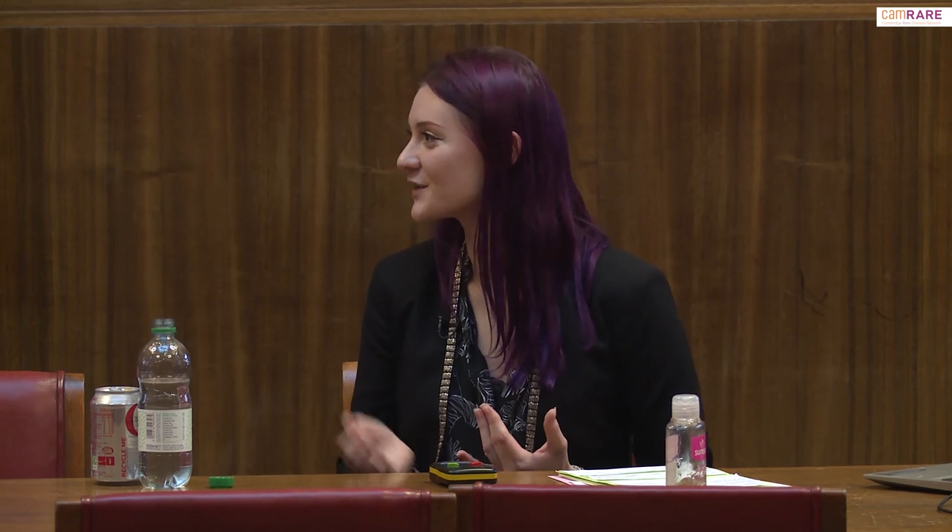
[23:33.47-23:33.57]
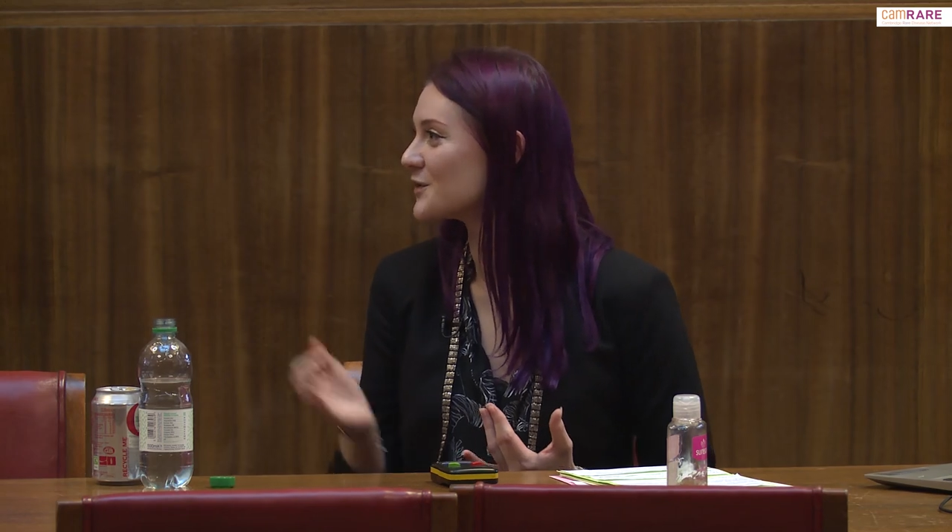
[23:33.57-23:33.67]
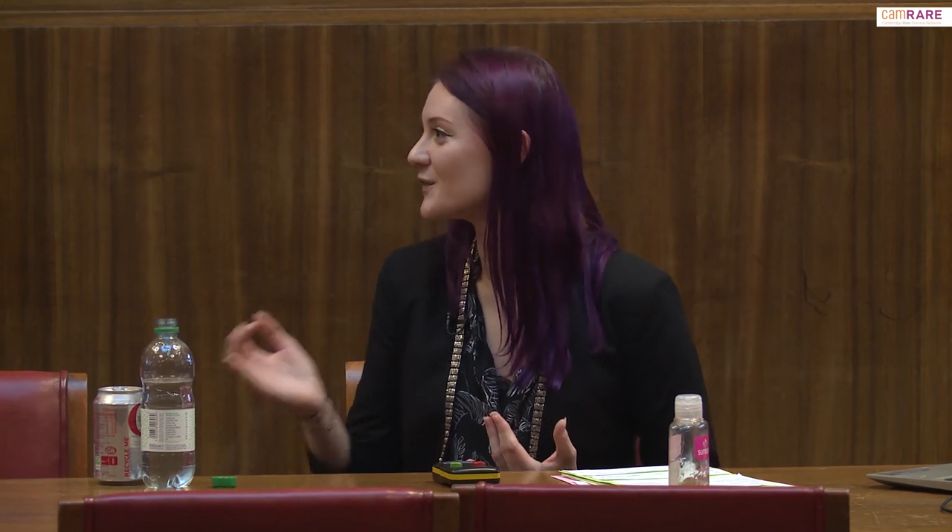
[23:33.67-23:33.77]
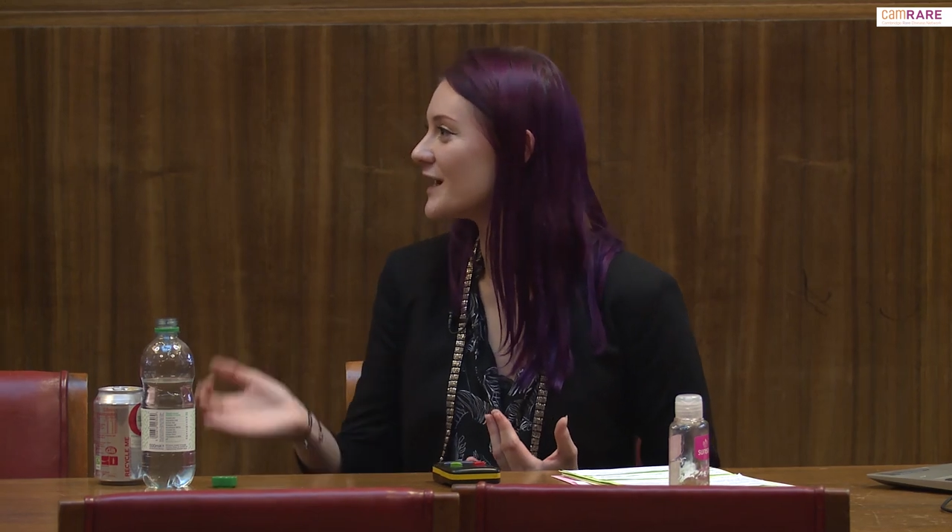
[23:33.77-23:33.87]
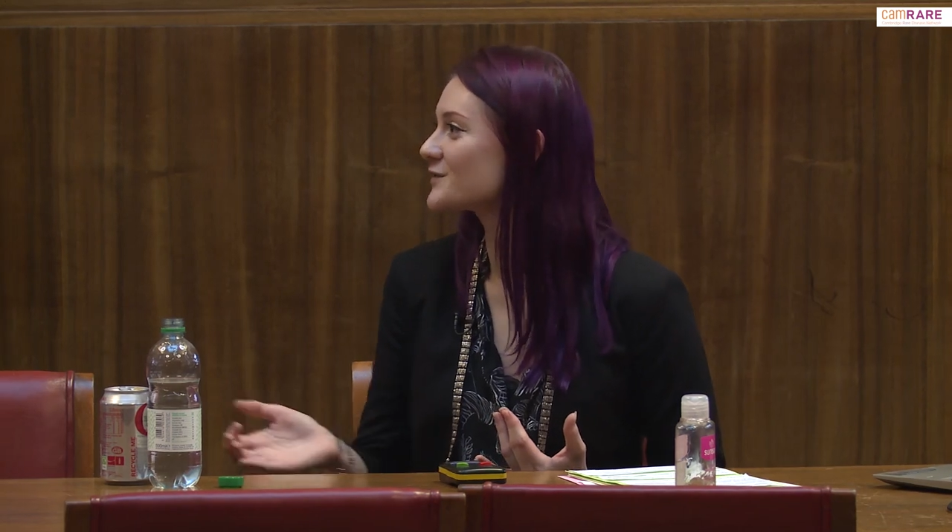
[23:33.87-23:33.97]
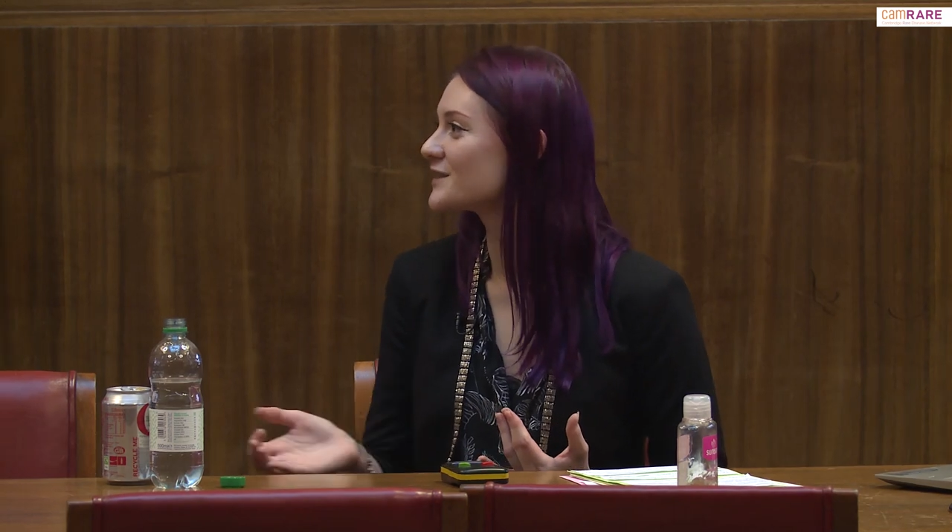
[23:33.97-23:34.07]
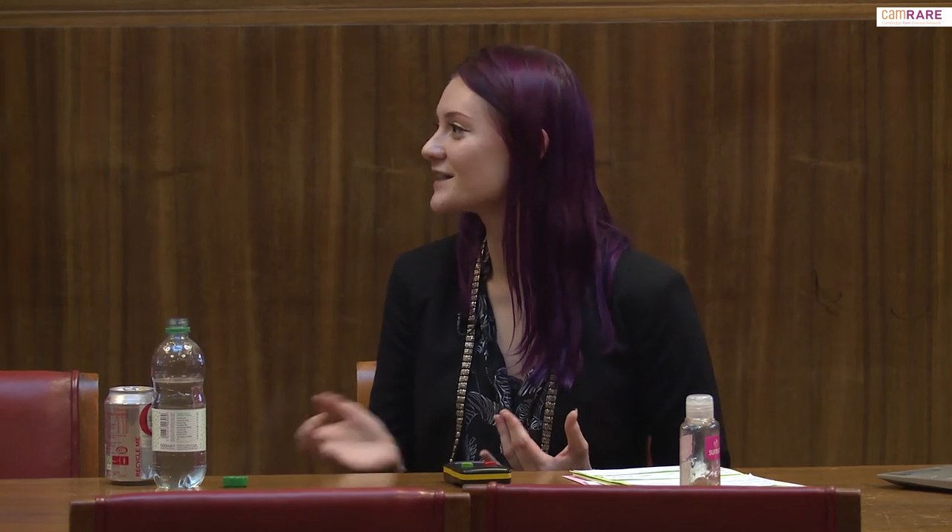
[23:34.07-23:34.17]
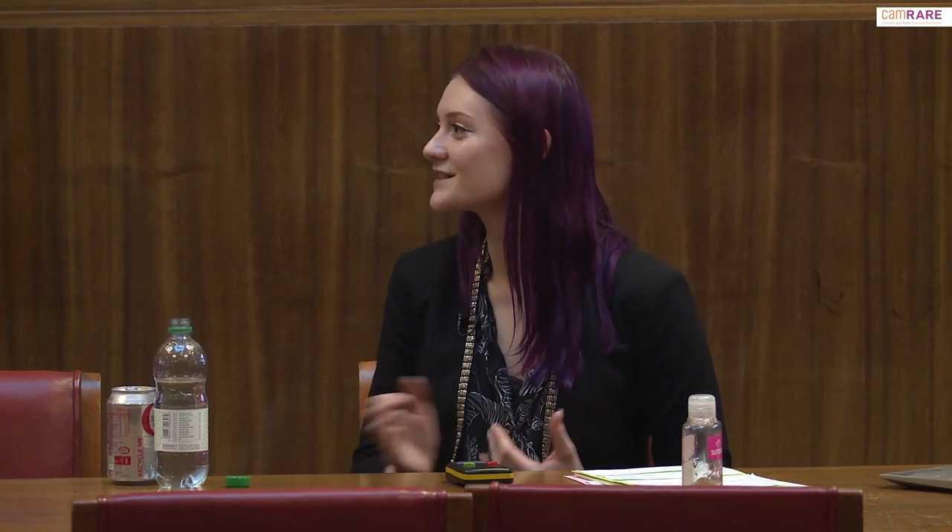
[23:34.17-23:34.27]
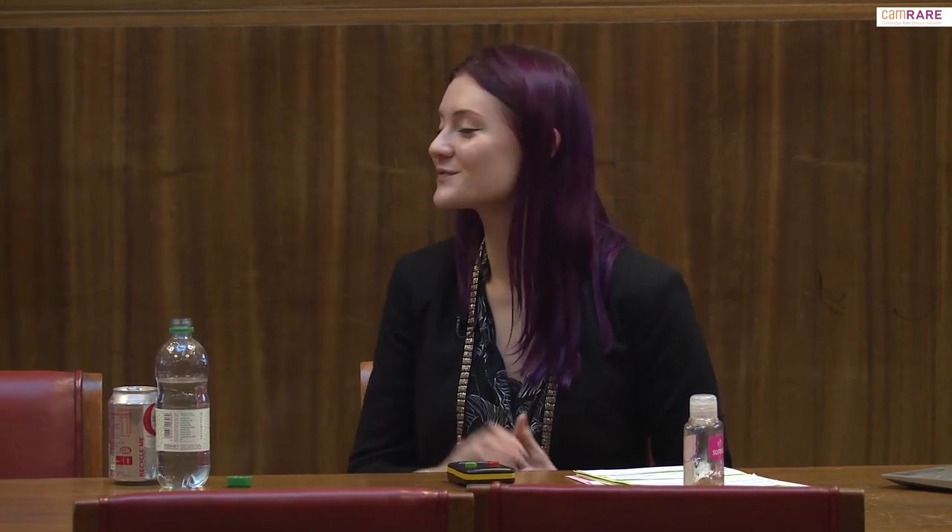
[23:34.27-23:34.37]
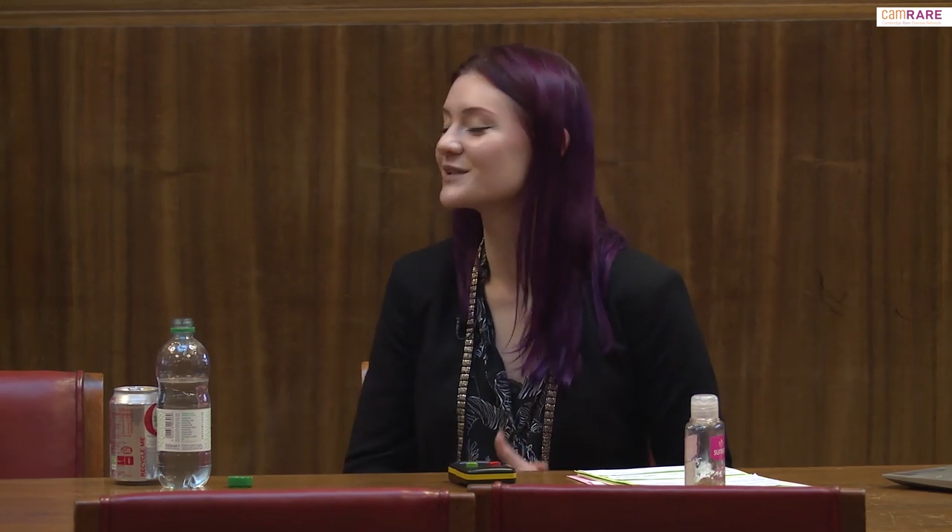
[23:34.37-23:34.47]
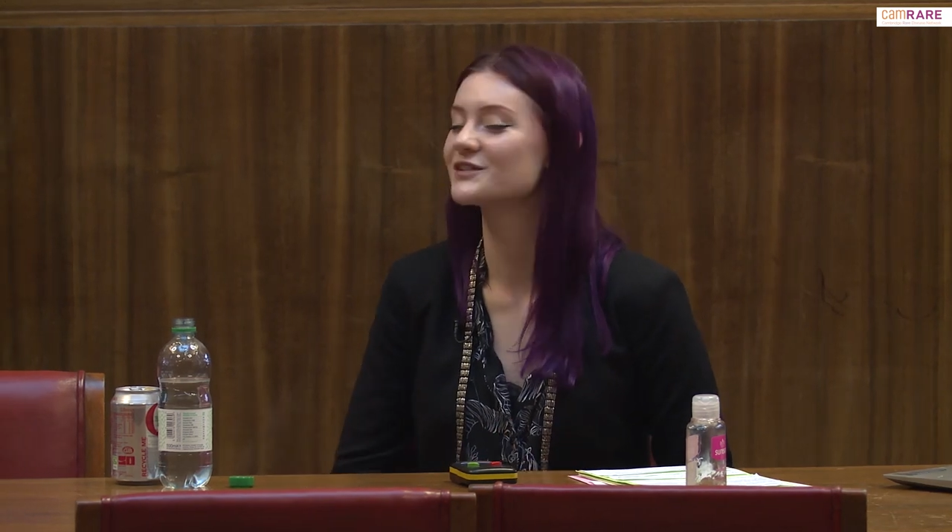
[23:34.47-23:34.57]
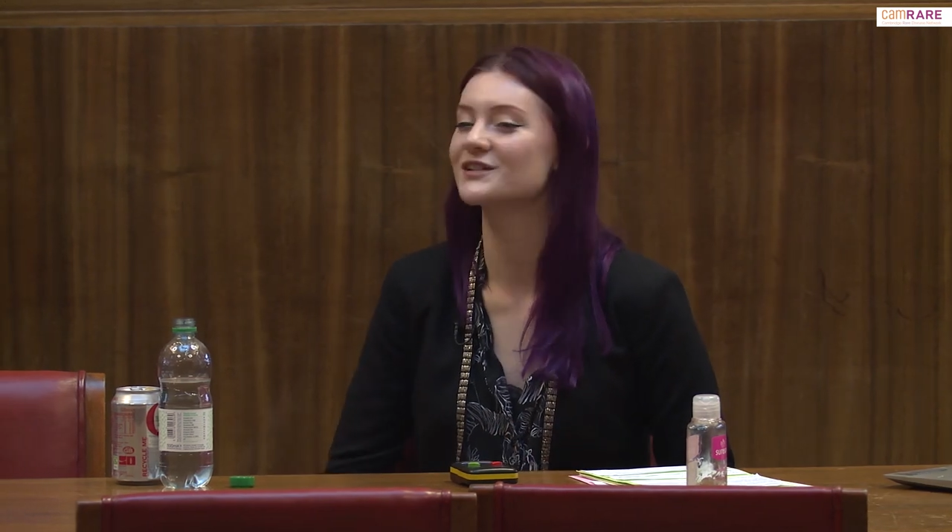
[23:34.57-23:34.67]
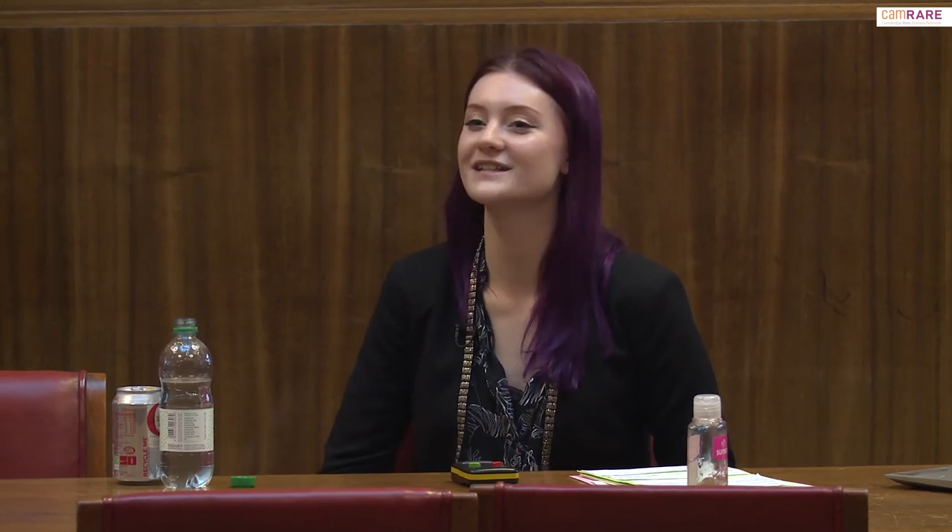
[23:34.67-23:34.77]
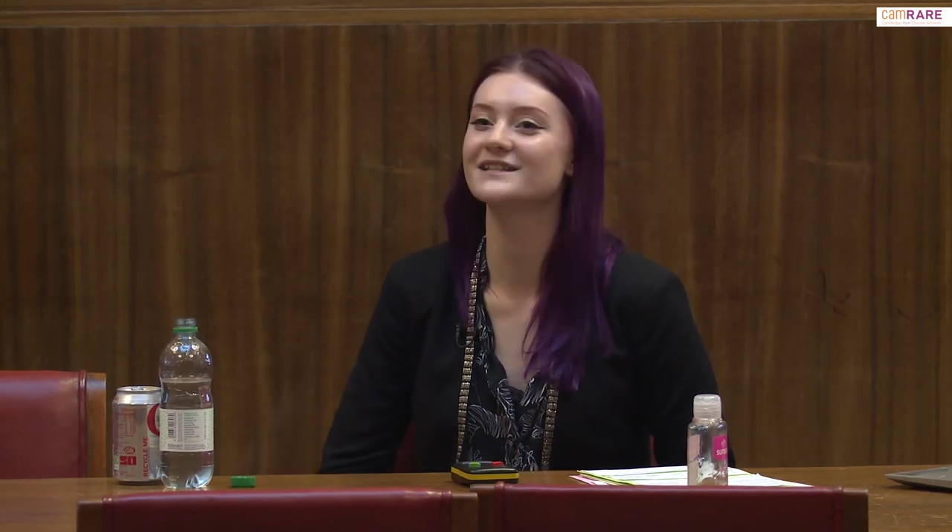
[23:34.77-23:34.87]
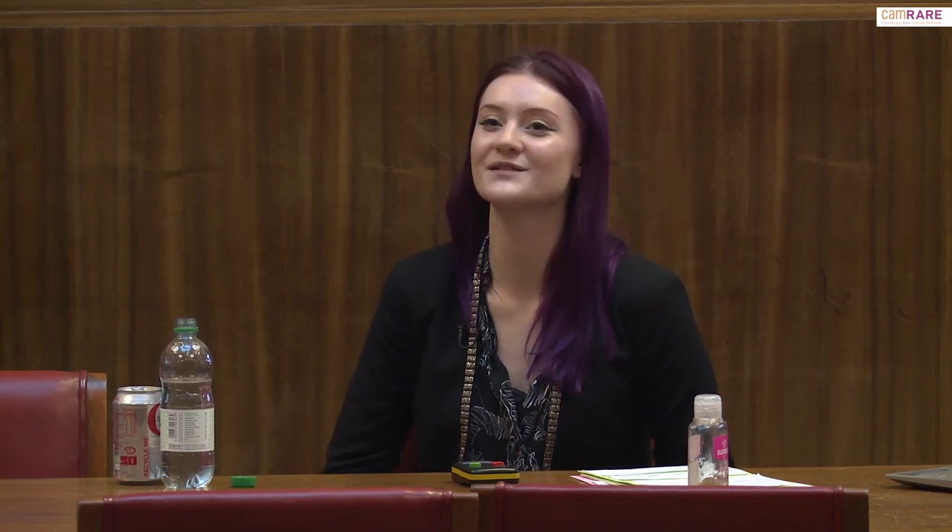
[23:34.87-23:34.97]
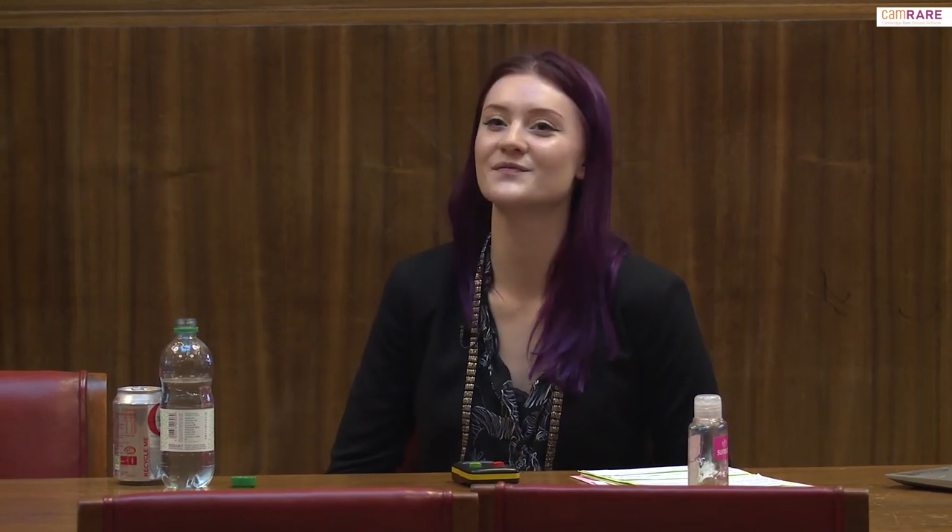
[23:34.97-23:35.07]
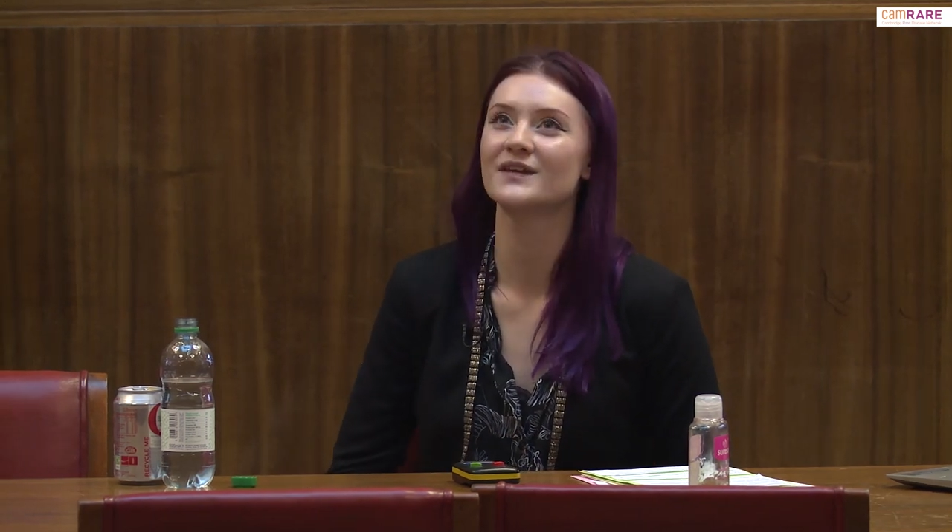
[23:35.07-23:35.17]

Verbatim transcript: compared with other species.